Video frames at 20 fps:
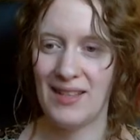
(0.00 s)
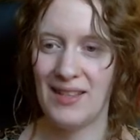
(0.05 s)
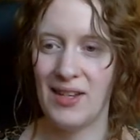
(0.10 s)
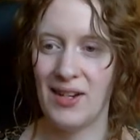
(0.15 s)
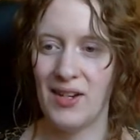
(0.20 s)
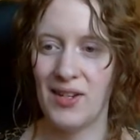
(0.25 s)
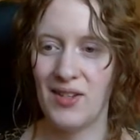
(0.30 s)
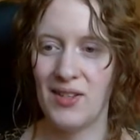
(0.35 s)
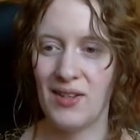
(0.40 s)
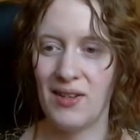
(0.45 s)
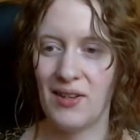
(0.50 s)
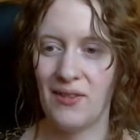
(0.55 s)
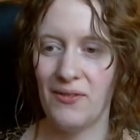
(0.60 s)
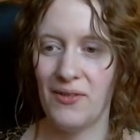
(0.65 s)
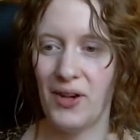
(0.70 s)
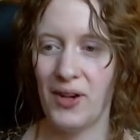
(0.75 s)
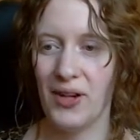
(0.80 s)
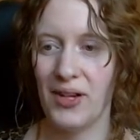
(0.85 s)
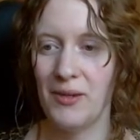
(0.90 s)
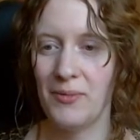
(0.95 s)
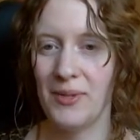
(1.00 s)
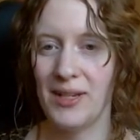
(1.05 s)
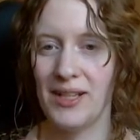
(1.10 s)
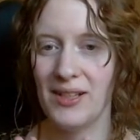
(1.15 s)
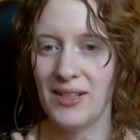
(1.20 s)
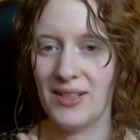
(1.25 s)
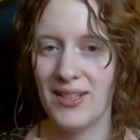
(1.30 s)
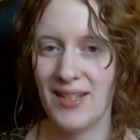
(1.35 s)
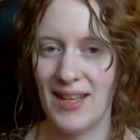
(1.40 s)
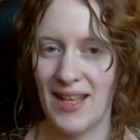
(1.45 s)
there's a very
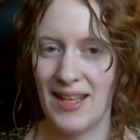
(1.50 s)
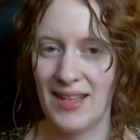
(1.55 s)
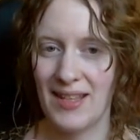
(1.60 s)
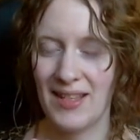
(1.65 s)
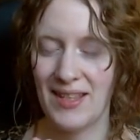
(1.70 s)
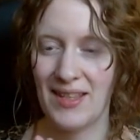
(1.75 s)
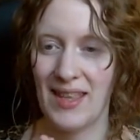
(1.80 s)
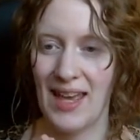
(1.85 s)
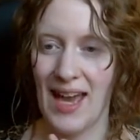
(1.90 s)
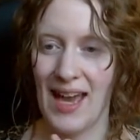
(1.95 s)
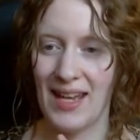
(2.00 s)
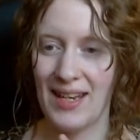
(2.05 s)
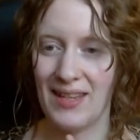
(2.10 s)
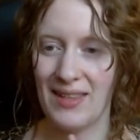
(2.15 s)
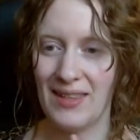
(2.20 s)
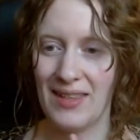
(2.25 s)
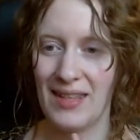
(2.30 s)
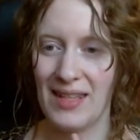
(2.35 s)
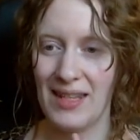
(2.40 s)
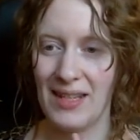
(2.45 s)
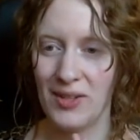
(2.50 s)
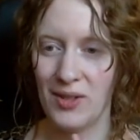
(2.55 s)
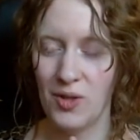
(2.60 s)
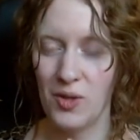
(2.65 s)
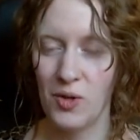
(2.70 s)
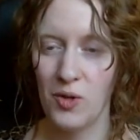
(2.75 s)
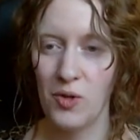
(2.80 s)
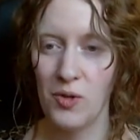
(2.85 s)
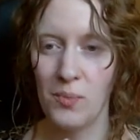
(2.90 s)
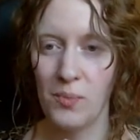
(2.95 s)
real sense that the
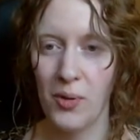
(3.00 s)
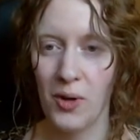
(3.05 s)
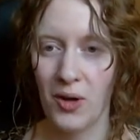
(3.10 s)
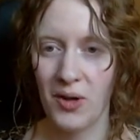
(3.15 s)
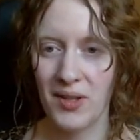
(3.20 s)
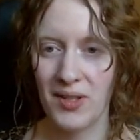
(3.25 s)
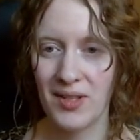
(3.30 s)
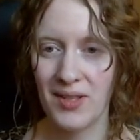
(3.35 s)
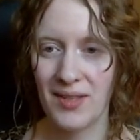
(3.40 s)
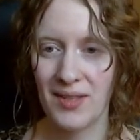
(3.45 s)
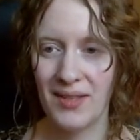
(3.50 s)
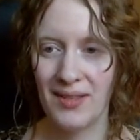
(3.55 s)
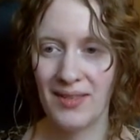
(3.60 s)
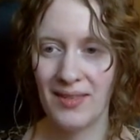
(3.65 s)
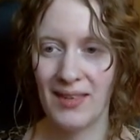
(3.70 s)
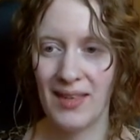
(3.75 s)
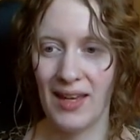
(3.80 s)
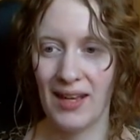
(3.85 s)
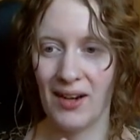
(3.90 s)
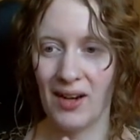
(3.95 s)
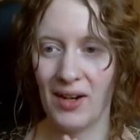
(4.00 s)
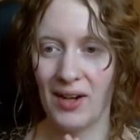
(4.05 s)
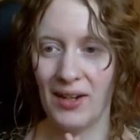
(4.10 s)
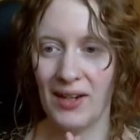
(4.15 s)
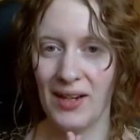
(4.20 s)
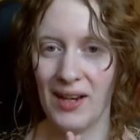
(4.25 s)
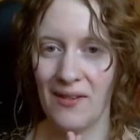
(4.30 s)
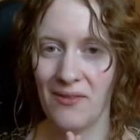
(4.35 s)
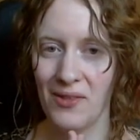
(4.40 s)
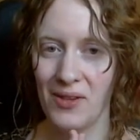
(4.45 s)
two books that are
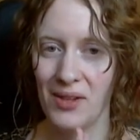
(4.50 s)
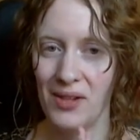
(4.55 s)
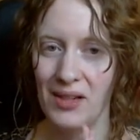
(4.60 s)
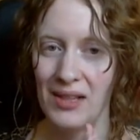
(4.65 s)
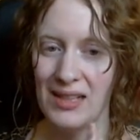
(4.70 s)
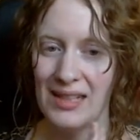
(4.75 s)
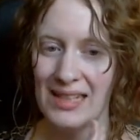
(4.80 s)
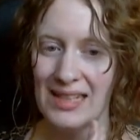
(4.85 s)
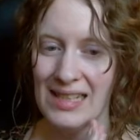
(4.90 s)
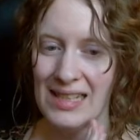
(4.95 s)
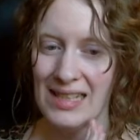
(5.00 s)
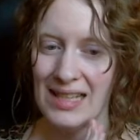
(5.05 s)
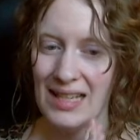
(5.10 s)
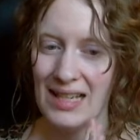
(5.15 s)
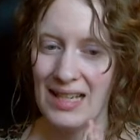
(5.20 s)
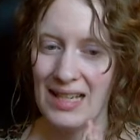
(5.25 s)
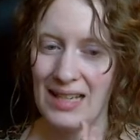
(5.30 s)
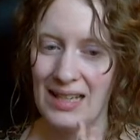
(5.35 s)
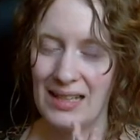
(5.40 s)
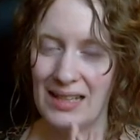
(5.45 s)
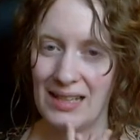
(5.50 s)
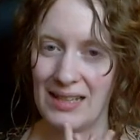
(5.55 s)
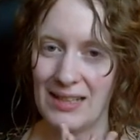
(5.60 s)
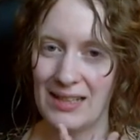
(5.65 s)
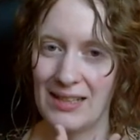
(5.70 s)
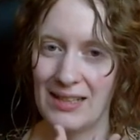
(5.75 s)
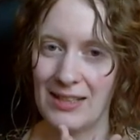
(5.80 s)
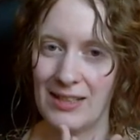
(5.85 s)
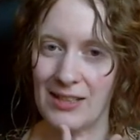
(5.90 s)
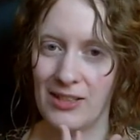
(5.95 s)
never
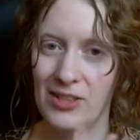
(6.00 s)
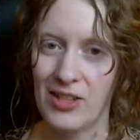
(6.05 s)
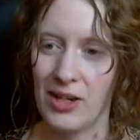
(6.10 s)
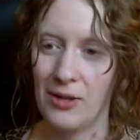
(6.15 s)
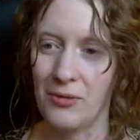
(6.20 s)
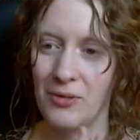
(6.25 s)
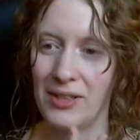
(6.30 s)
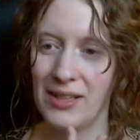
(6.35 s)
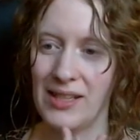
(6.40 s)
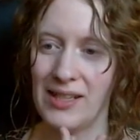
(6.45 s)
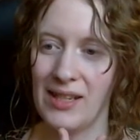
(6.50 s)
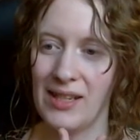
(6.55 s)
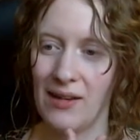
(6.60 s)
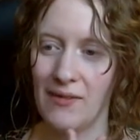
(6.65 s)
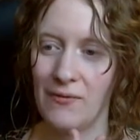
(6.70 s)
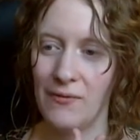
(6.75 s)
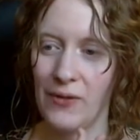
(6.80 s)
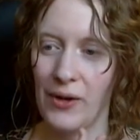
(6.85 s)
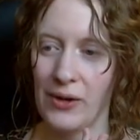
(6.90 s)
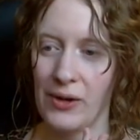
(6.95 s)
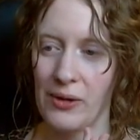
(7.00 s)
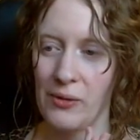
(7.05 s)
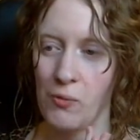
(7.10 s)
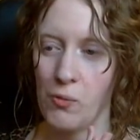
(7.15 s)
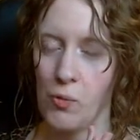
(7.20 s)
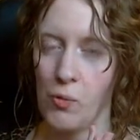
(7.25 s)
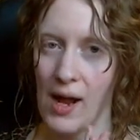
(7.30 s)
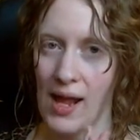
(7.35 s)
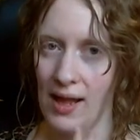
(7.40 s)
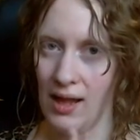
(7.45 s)
generally done very
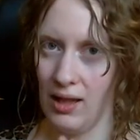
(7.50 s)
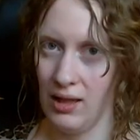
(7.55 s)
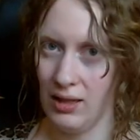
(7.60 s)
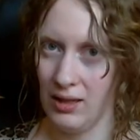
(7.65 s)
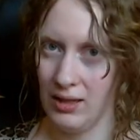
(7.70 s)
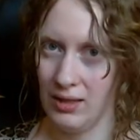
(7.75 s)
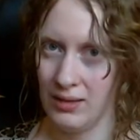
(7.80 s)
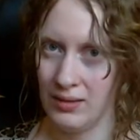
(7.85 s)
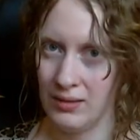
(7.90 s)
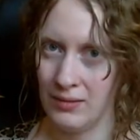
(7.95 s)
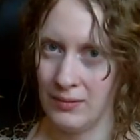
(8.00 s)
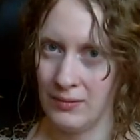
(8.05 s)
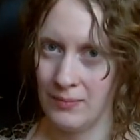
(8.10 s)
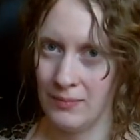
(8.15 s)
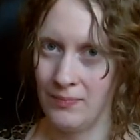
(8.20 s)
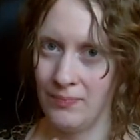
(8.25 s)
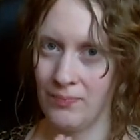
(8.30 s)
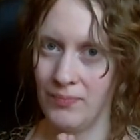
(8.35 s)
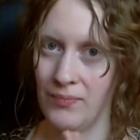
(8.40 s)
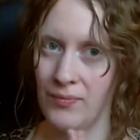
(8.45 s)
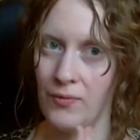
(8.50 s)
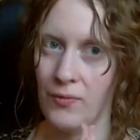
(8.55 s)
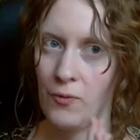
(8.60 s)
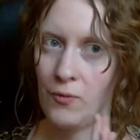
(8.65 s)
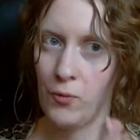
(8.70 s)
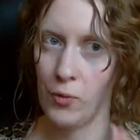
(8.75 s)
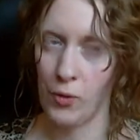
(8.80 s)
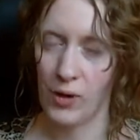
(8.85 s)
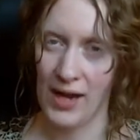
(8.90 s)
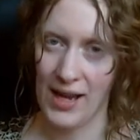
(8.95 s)
well
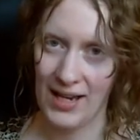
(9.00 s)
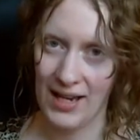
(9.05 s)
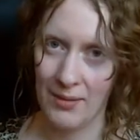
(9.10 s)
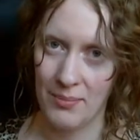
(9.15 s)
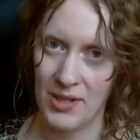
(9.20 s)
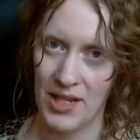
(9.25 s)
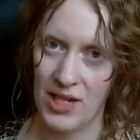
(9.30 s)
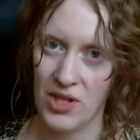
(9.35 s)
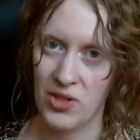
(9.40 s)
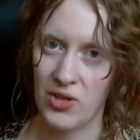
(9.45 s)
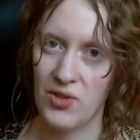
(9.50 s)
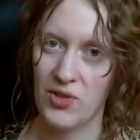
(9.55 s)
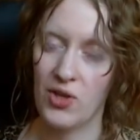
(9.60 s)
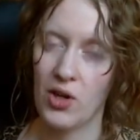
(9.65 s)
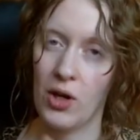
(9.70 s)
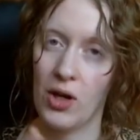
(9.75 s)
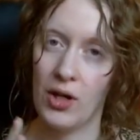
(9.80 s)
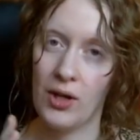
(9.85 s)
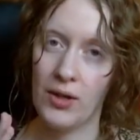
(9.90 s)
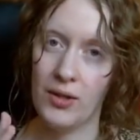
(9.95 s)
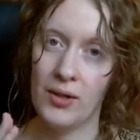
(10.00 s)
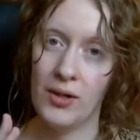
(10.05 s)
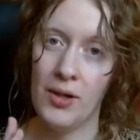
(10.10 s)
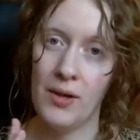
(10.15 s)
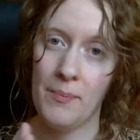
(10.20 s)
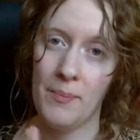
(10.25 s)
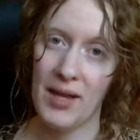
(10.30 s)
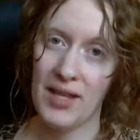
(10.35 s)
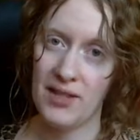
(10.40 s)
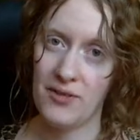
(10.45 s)
for adaptations are
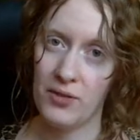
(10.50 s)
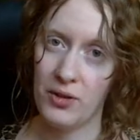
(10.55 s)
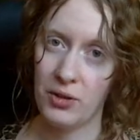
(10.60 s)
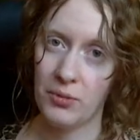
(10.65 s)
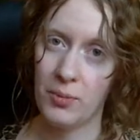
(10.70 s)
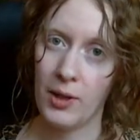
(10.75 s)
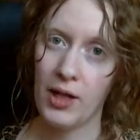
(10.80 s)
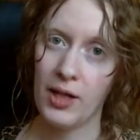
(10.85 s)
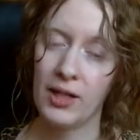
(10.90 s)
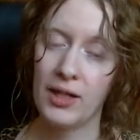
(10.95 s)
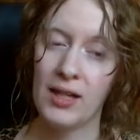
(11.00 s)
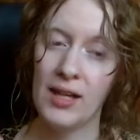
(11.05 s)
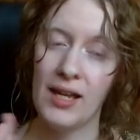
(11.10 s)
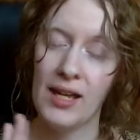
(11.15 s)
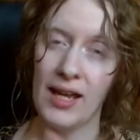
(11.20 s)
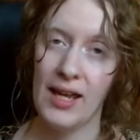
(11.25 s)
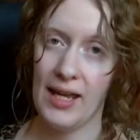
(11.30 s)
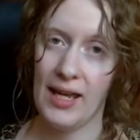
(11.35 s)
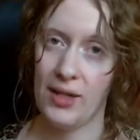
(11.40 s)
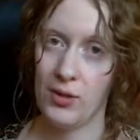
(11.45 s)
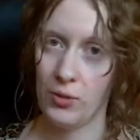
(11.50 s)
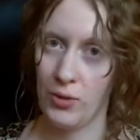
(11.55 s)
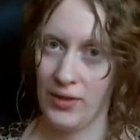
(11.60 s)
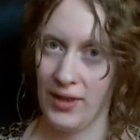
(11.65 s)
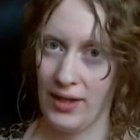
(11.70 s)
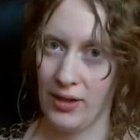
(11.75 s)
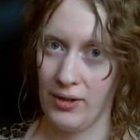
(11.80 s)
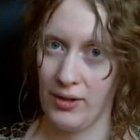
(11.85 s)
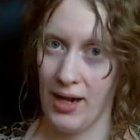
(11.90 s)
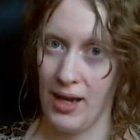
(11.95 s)
Mansfield Park and
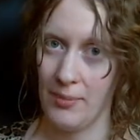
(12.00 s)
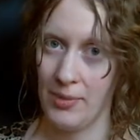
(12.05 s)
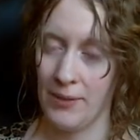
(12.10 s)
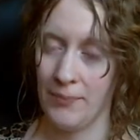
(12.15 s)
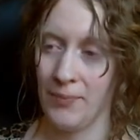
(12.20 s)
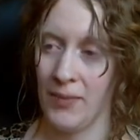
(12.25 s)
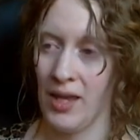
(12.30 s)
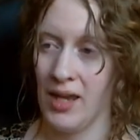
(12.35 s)
Northanger Abbey.